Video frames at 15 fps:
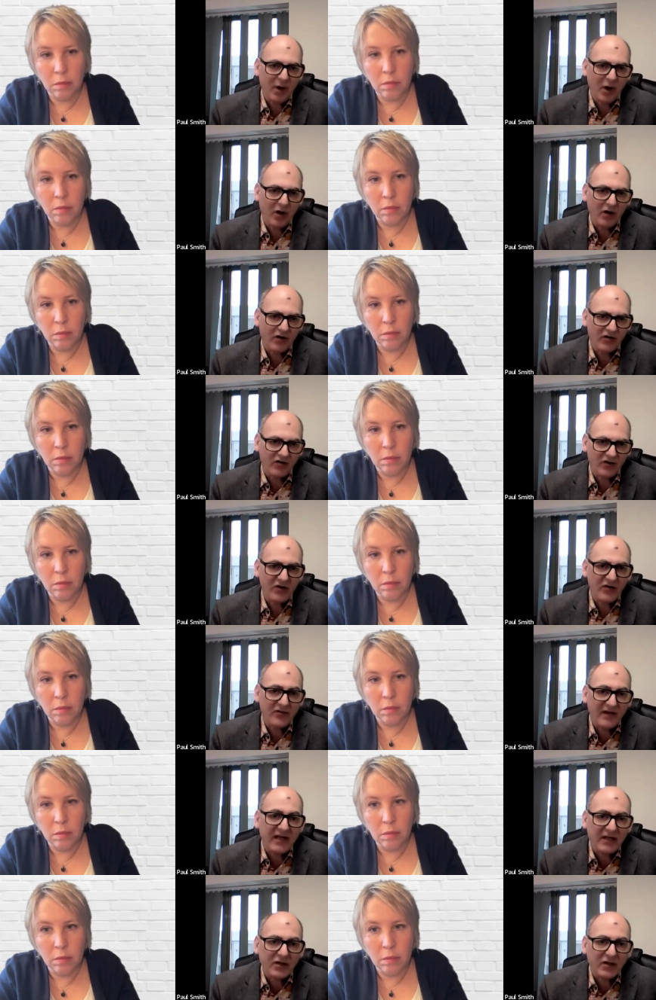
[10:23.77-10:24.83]
Speaker 1: park two
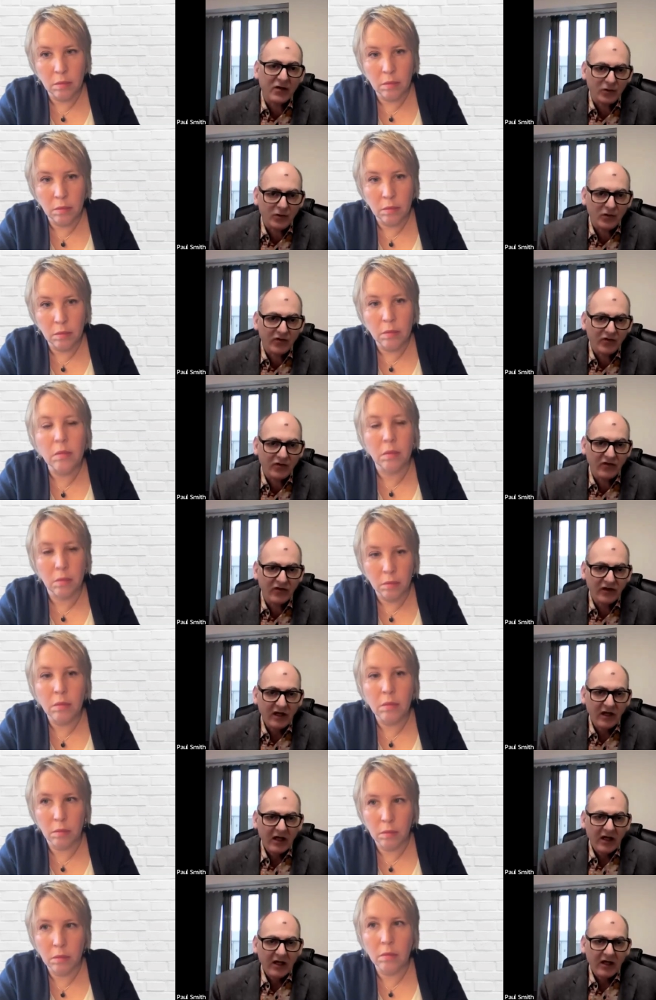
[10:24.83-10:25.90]
vehicles,
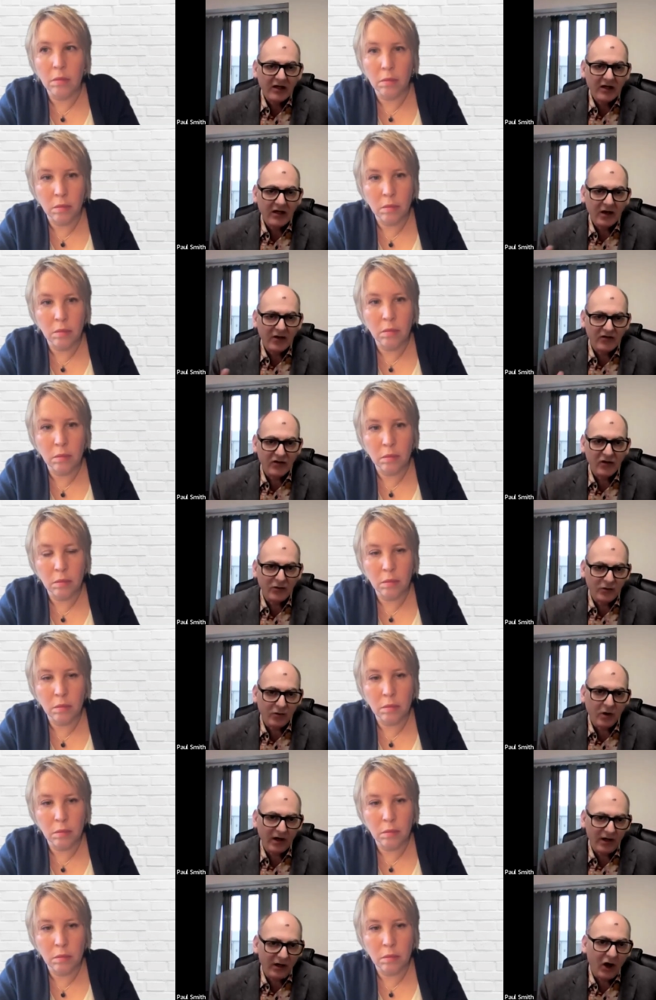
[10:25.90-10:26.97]
two
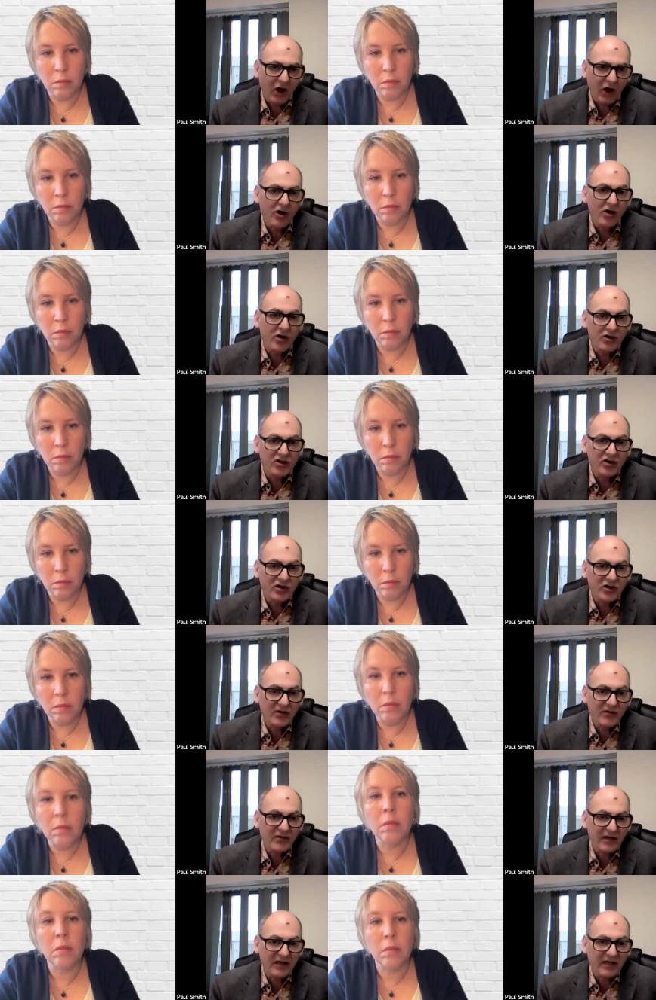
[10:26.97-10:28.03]
quite large
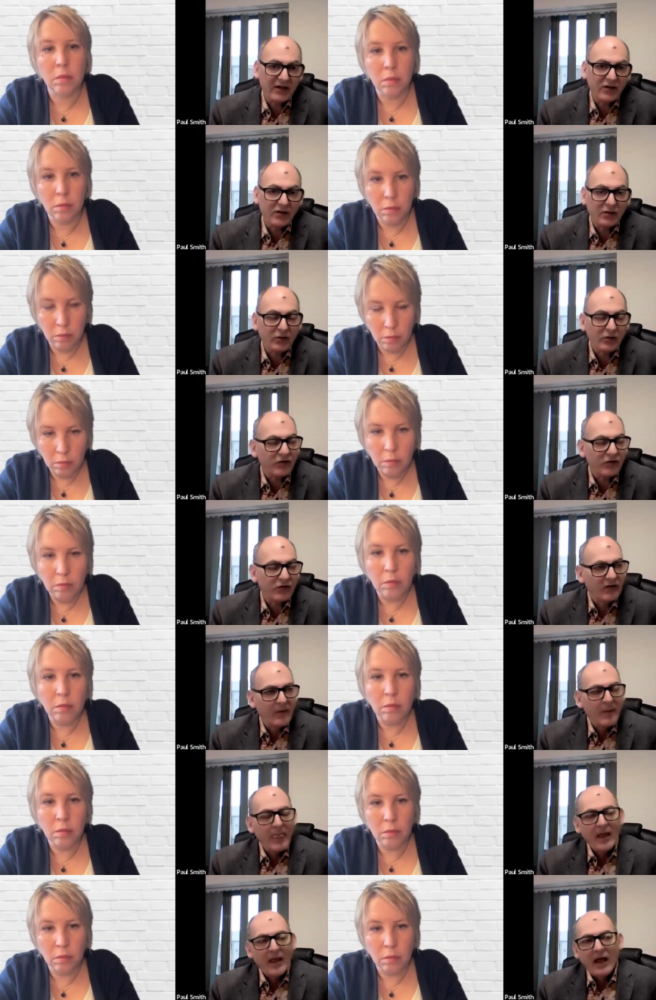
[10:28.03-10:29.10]
vehicles,
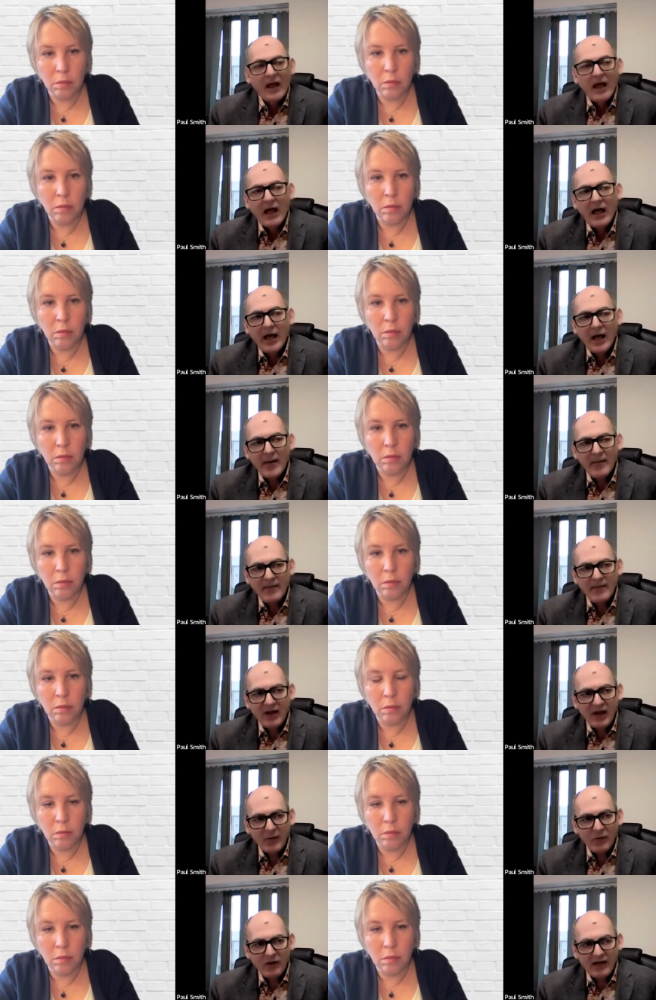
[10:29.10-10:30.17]

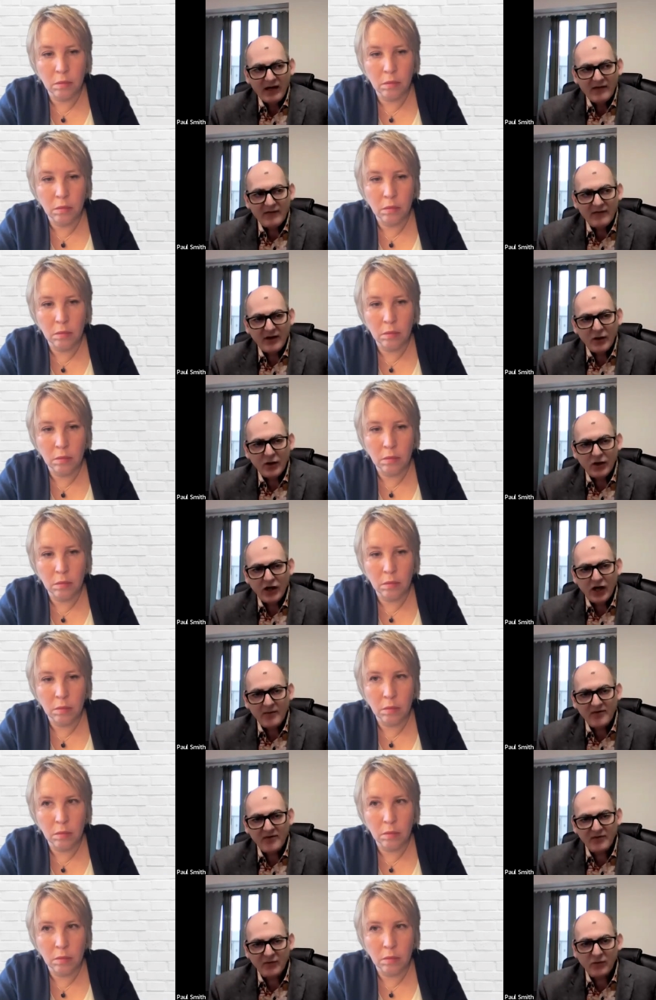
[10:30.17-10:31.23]
with
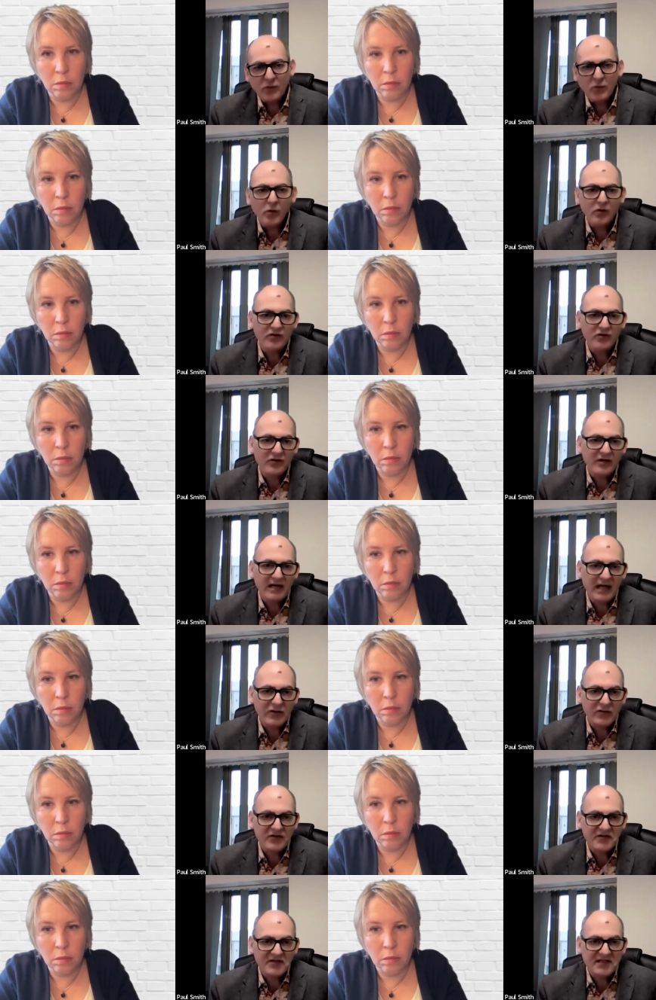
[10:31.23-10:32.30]
hookups for water and
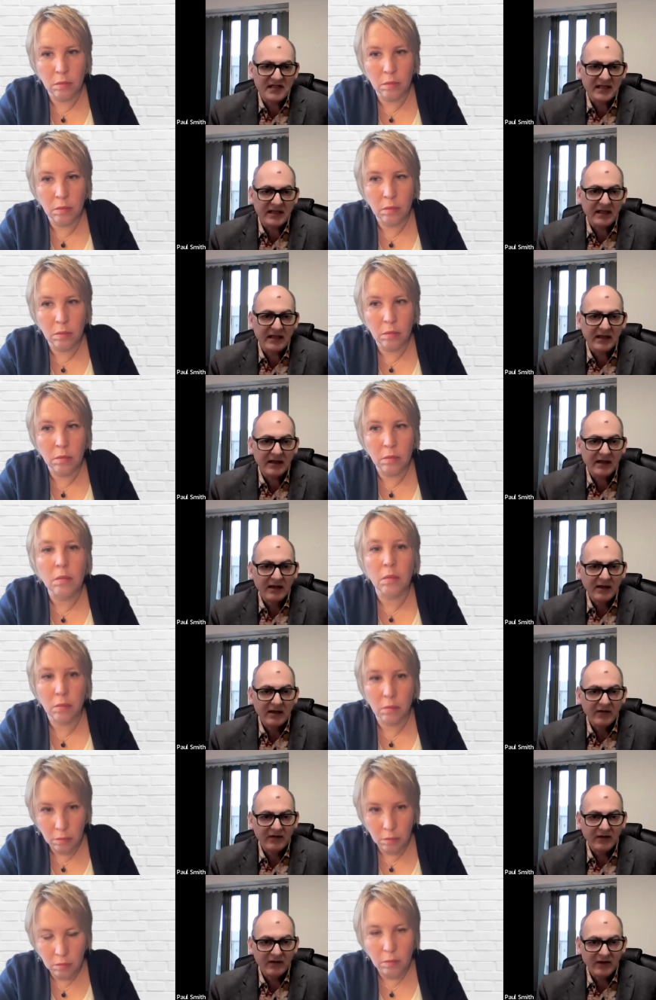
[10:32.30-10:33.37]
electricity,
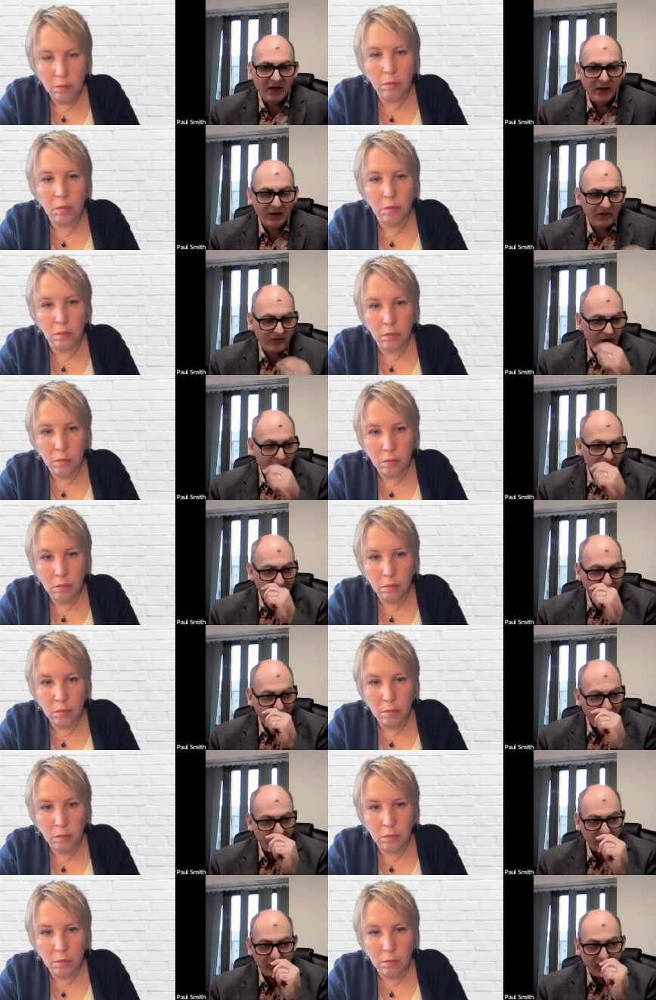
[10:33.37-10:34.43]
so that those
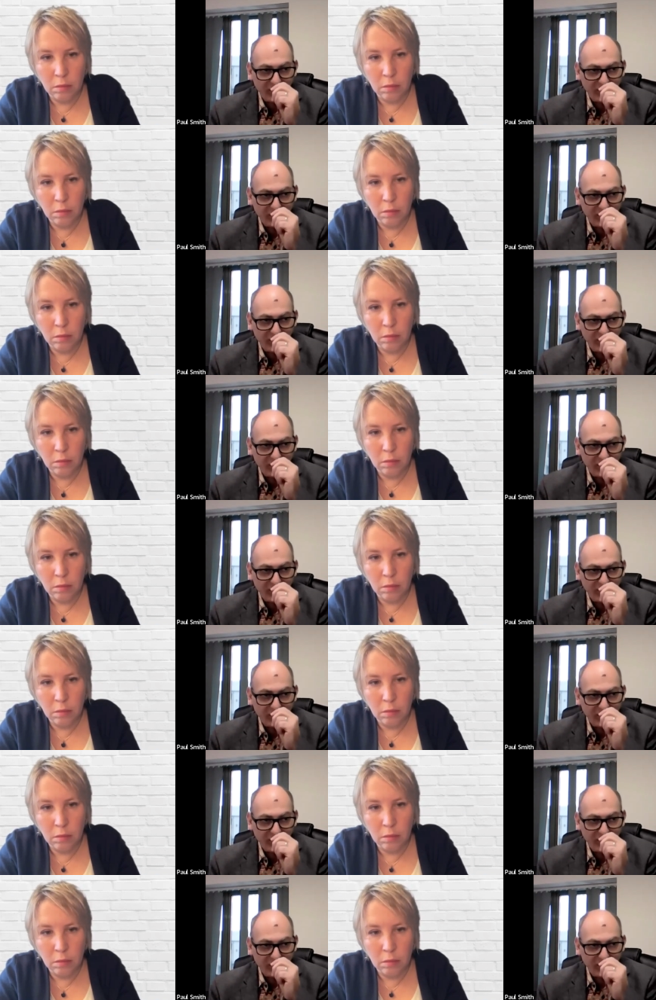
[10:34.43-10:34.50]
vehicles